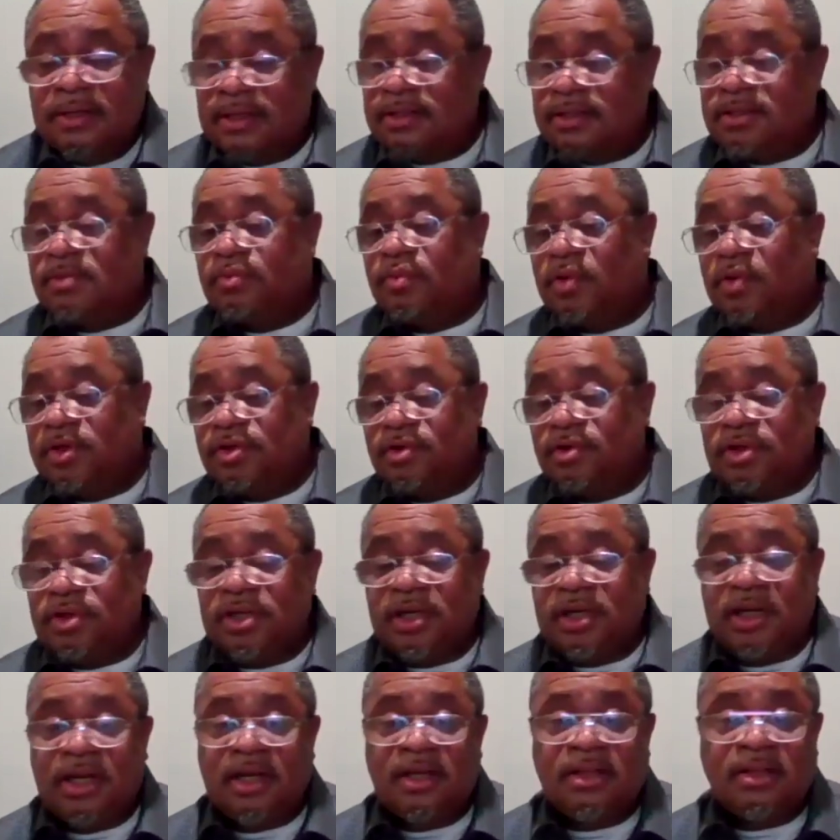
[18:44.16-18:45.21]
this is what you
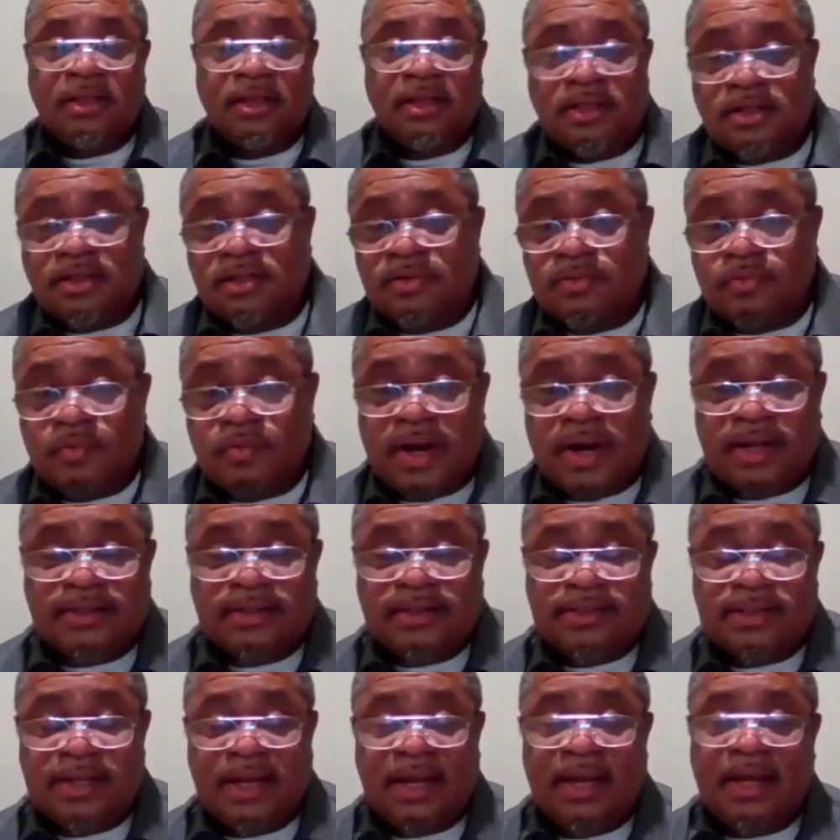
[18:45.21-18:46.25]
did, this is what I
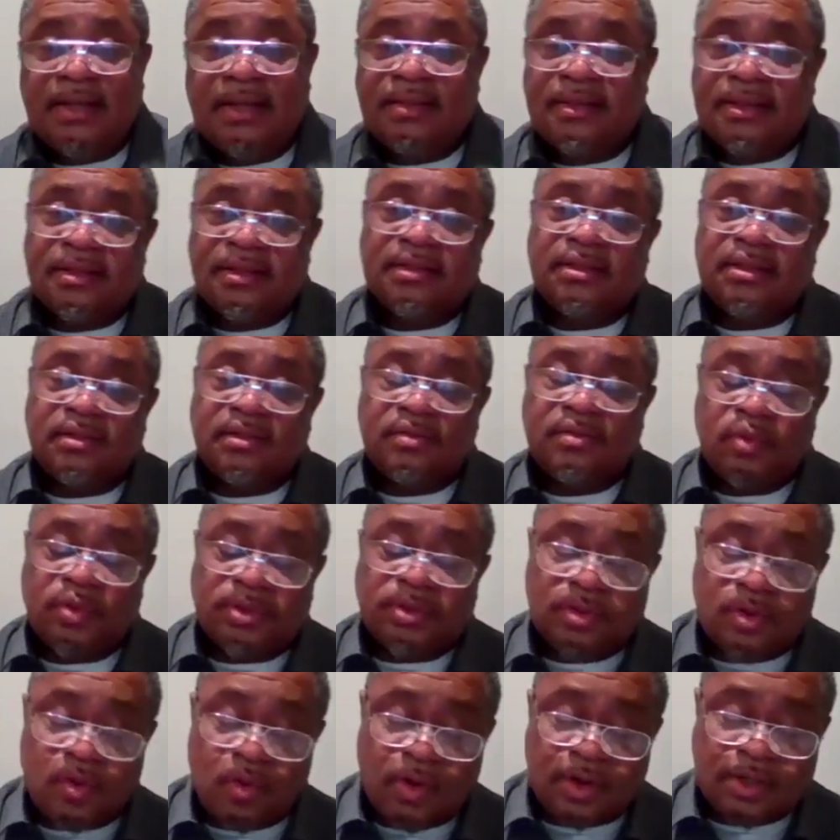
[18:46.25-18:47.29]
said, this is
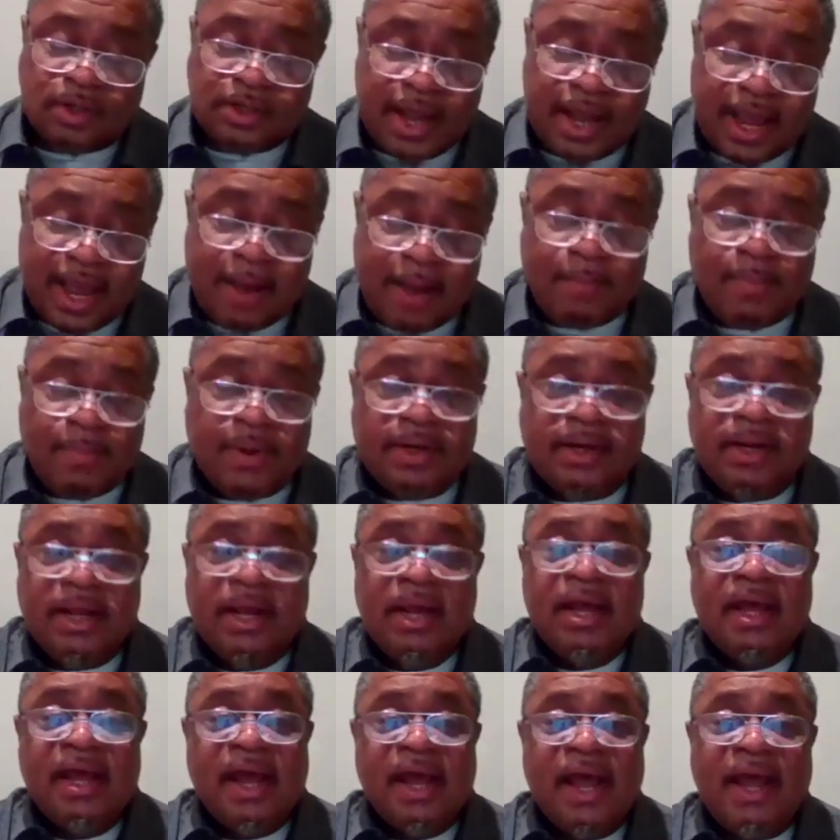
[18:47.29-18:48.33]
what's going to happen,
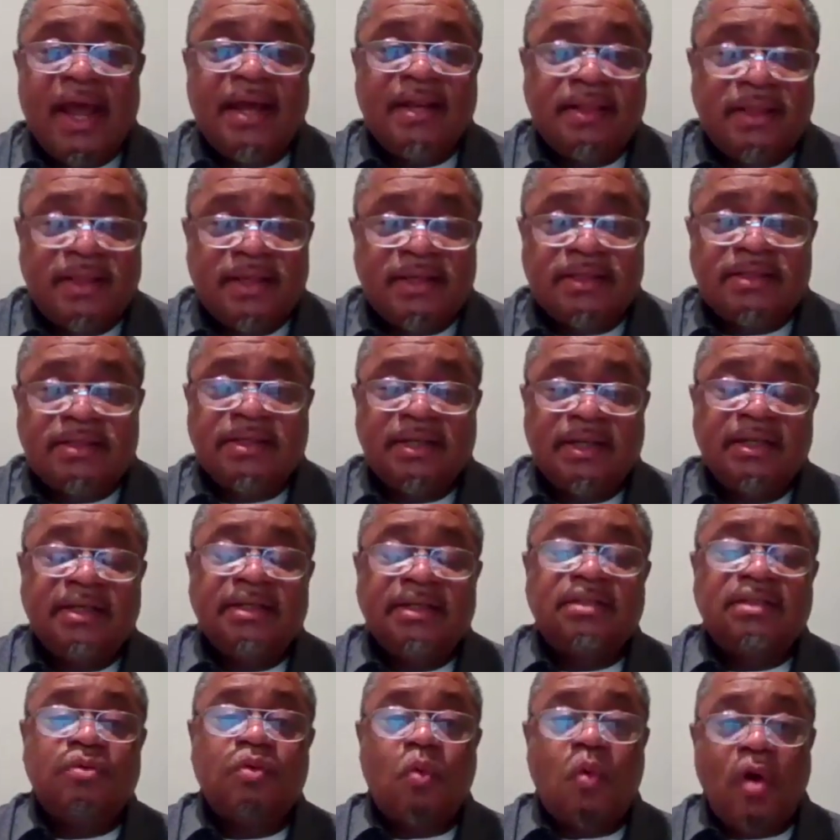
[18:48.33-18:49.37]
and this
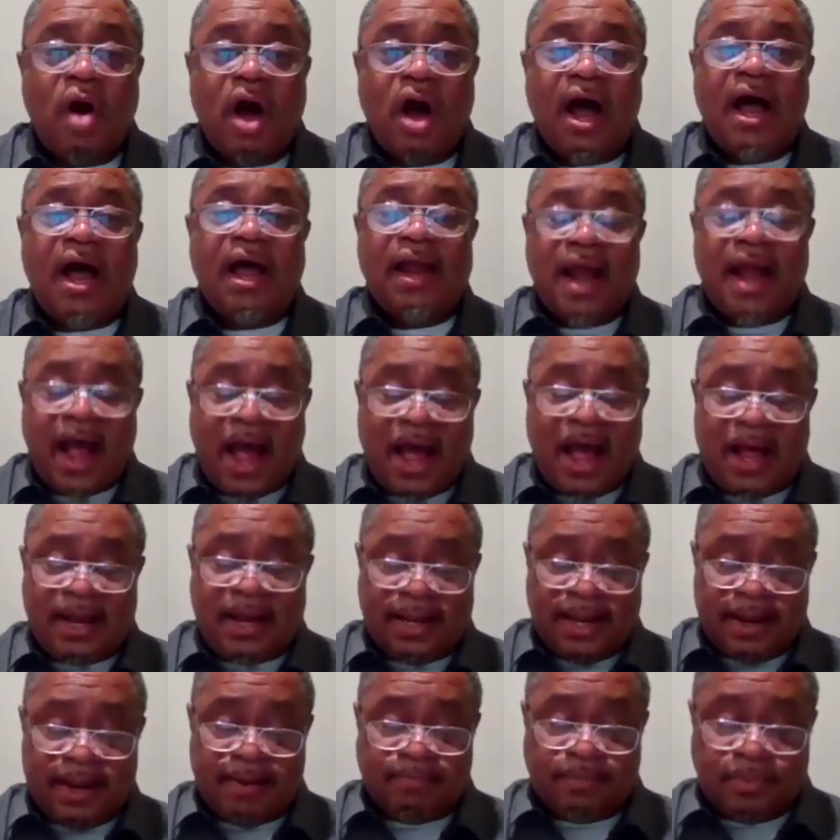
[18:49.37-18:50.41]
is why I
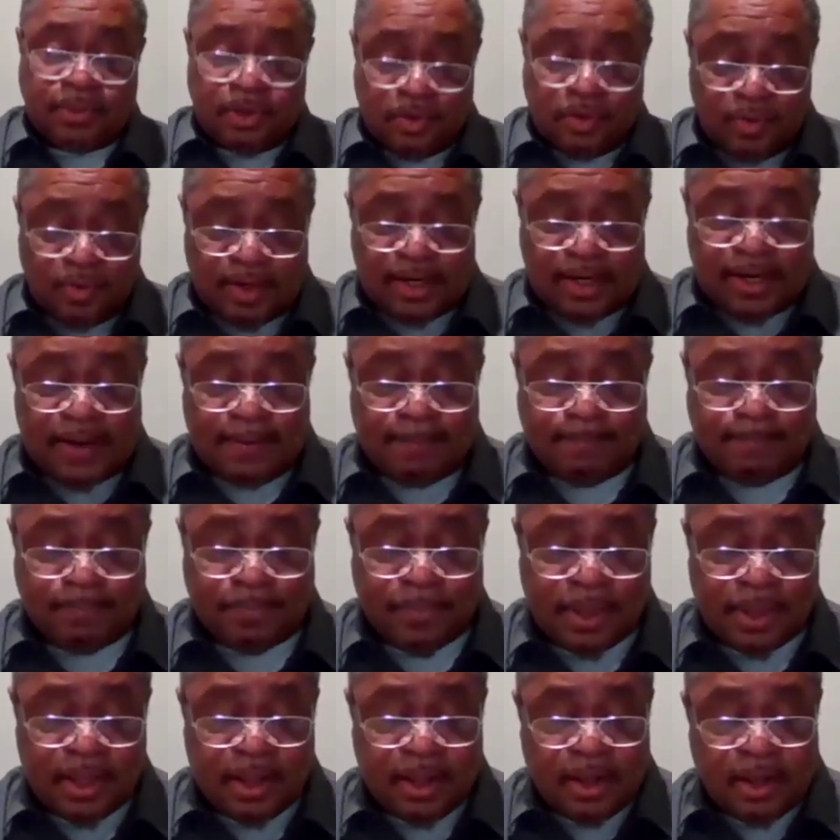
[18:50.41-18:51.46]
am doing
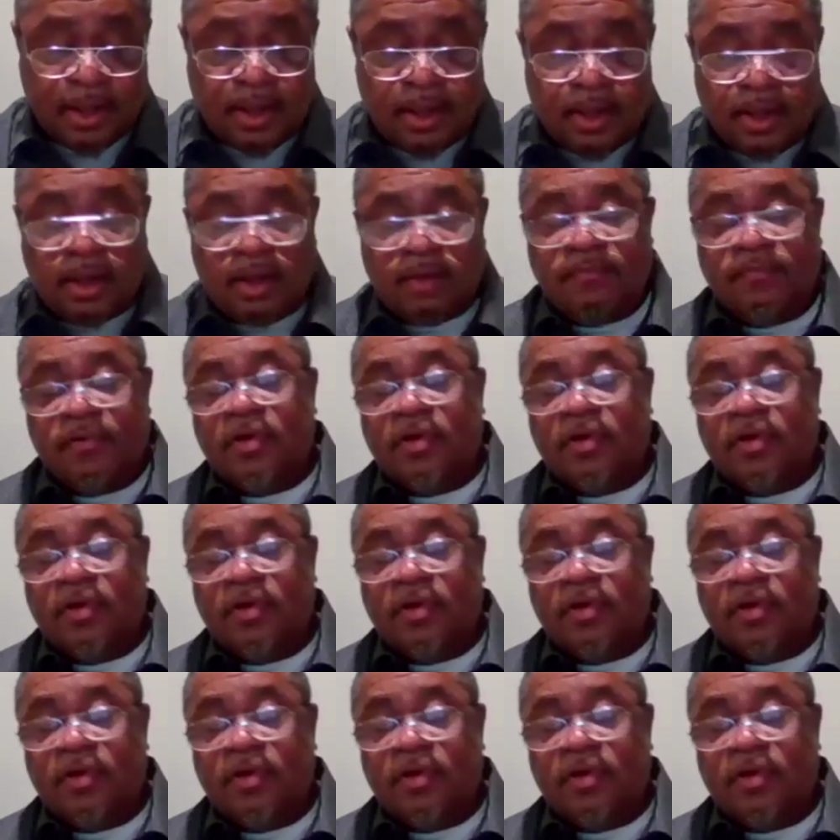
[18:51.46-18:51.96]
it.